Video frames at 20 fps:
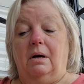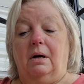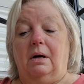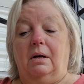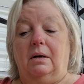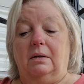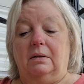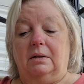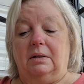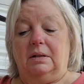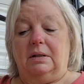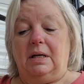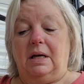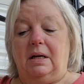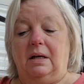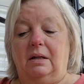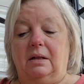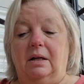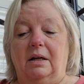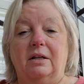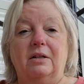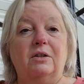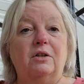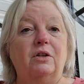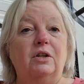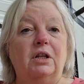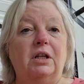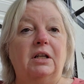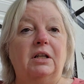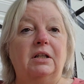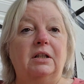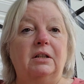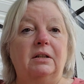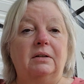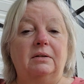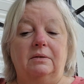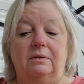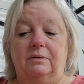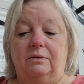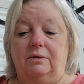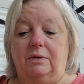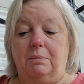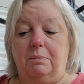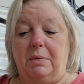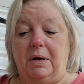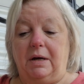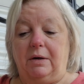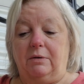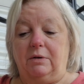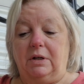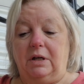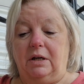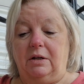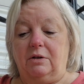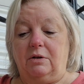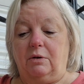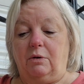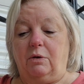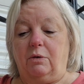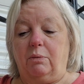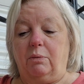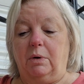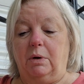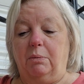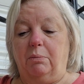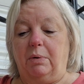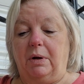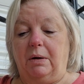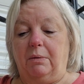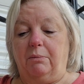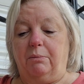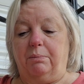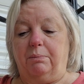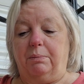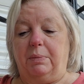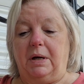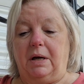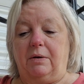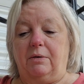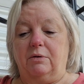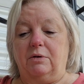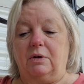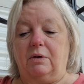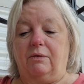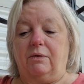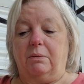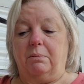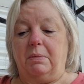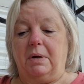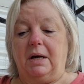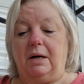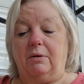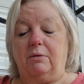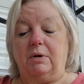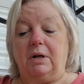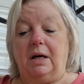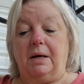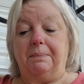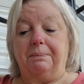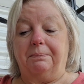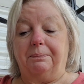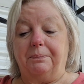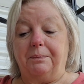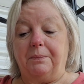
uh, stained glass looking from Bag Day. So three patterns are from Bag Day